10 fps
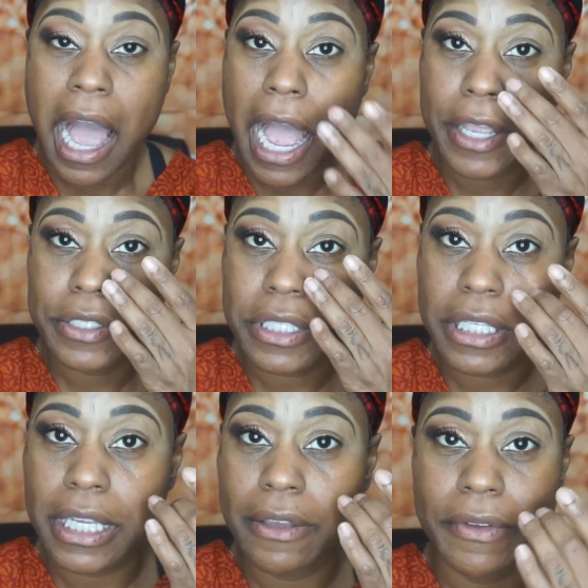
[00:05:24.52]
I used to
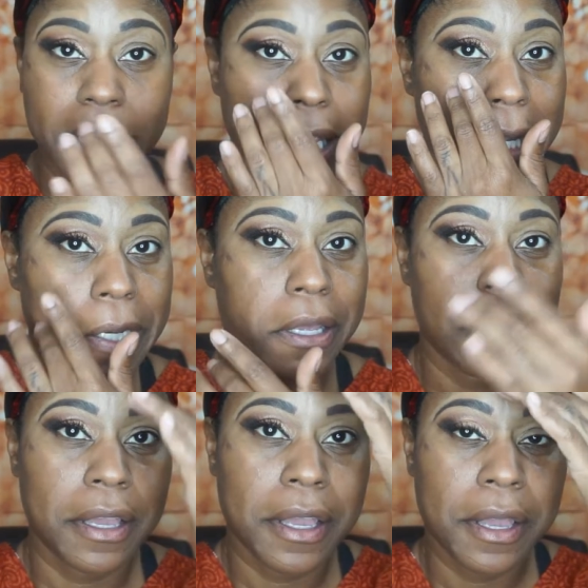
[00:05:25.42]
live in
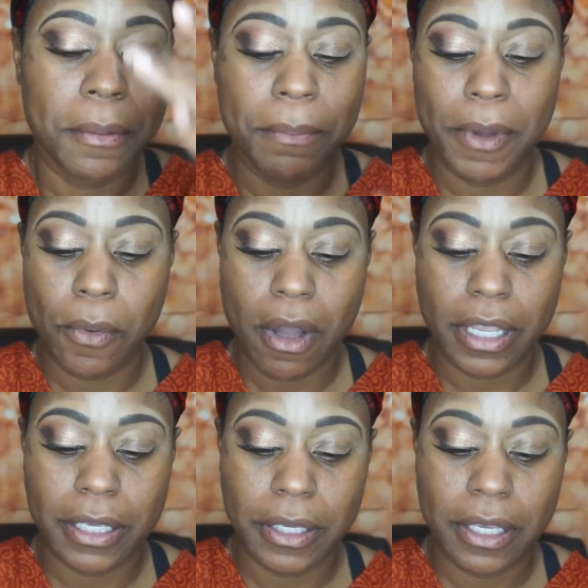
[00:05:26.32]

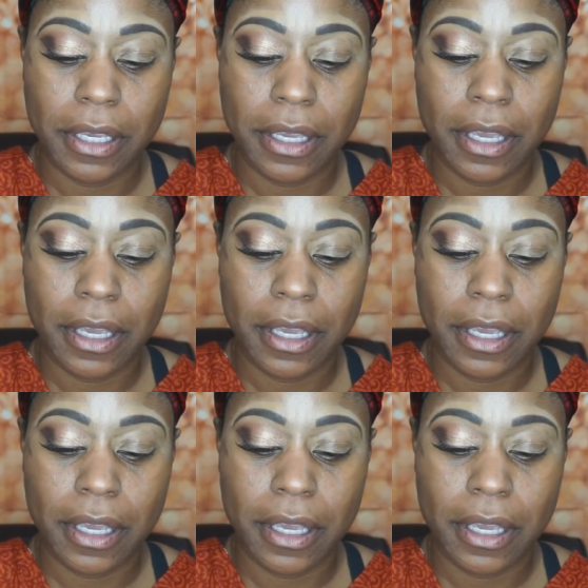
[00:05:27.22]
Milwaukee,